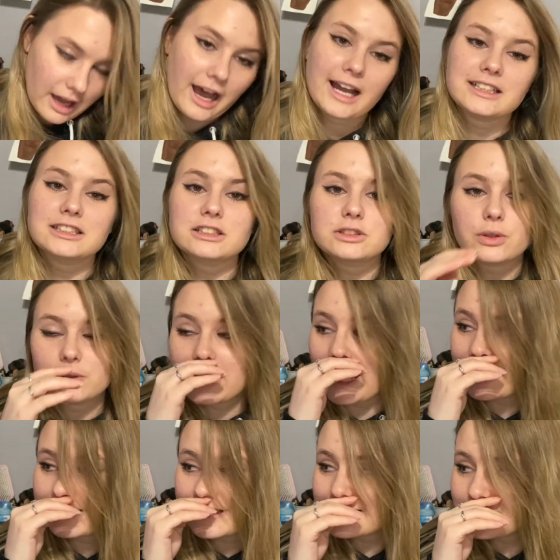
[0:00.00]
I just told
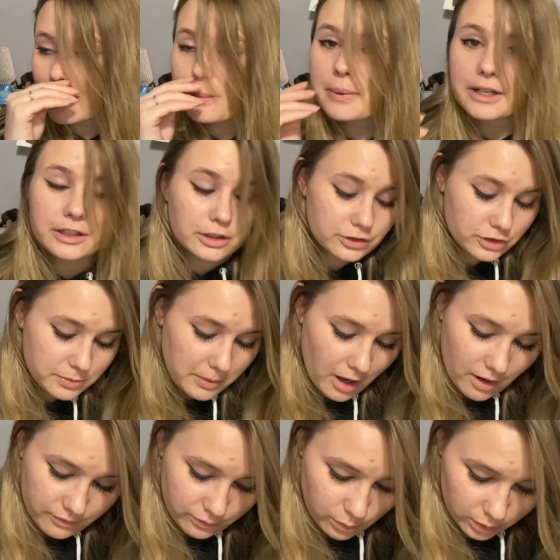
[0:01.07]
Agnes I'll pick her
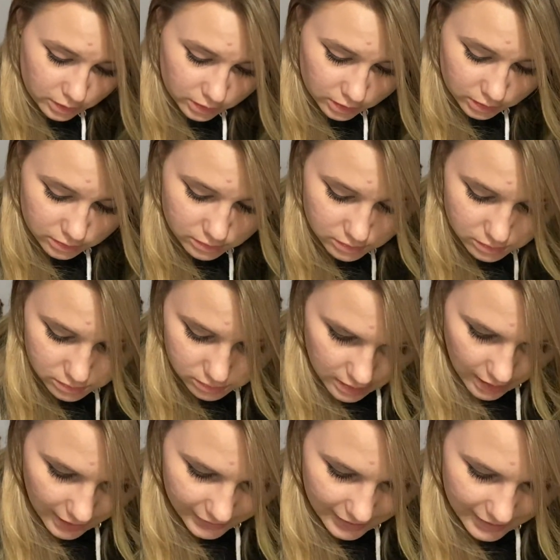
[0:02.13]
spot for her.
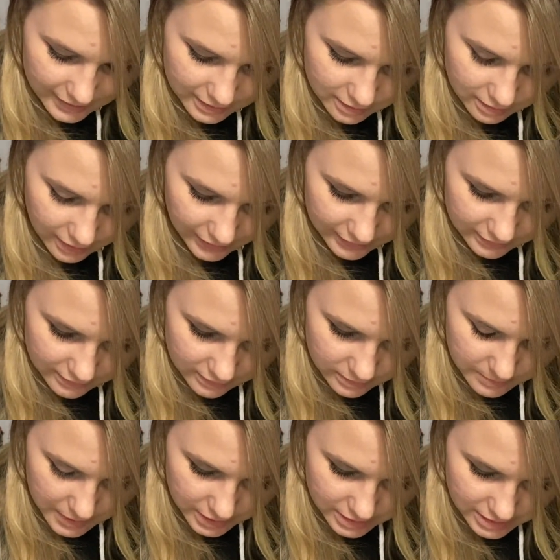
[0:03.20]
I kind of like the
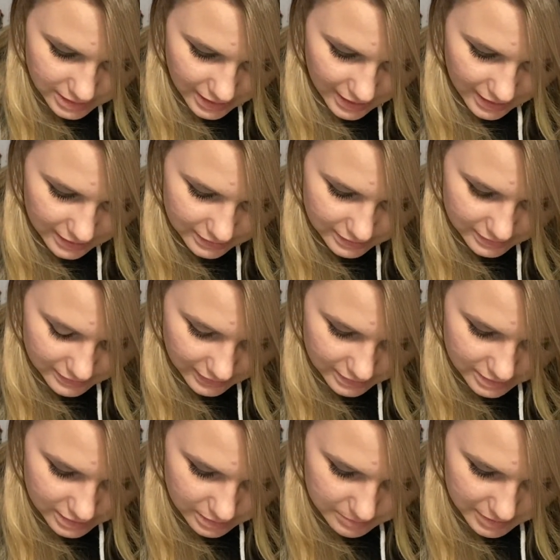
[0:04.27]
spot she had because then
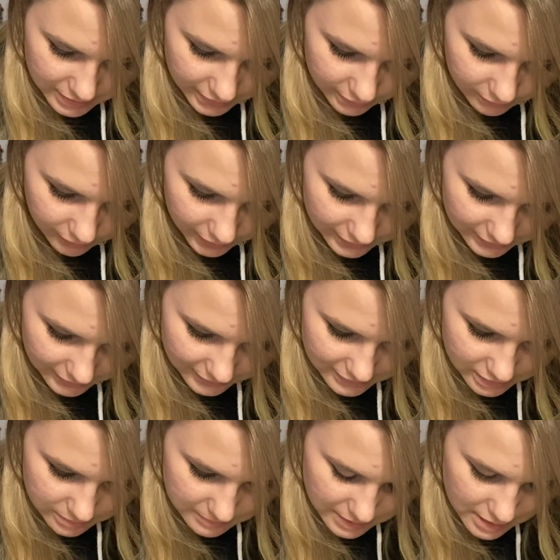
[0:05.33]
she'd be like right next
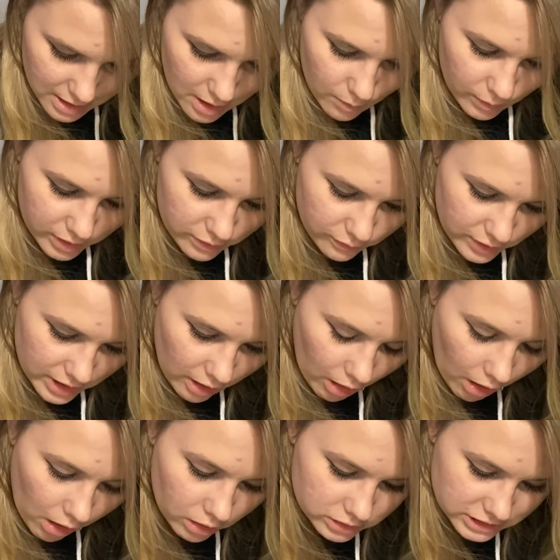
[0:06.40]
to me. What if we
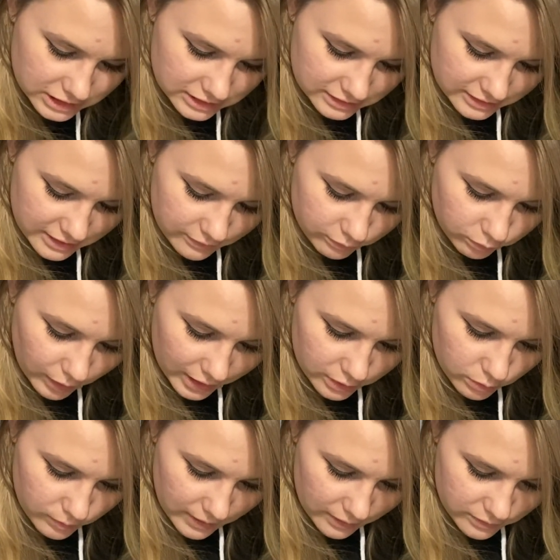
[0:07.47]
all just live right
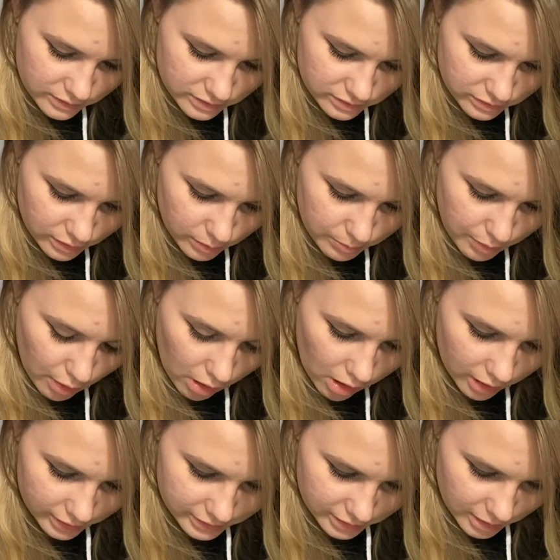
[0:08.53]
around this little
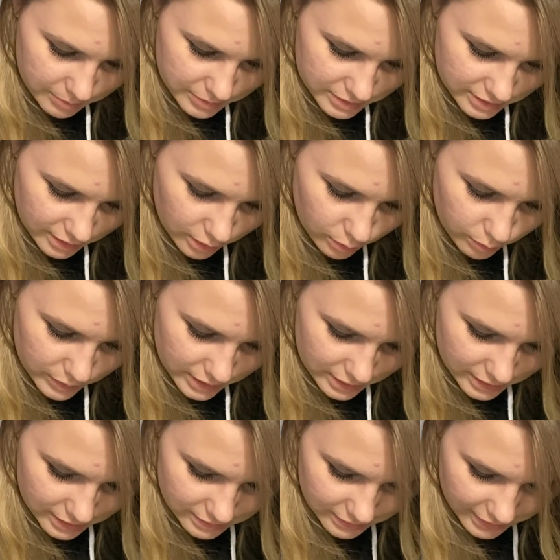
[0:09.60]
pond up until we
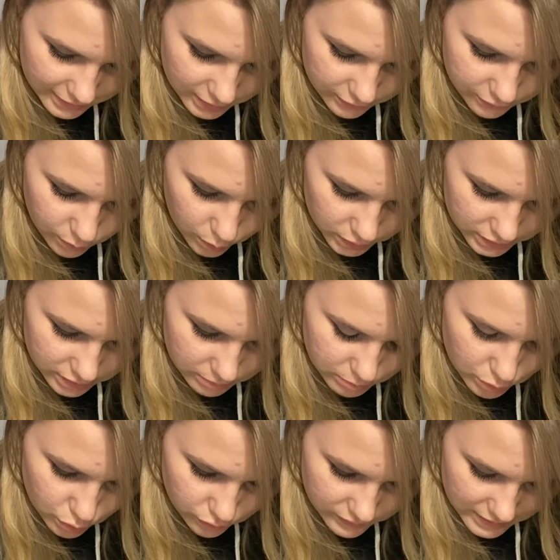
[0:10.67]
can like afford to
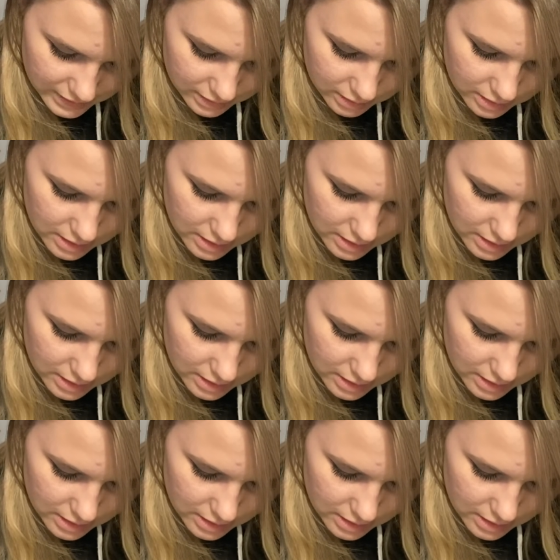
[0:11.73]
move it?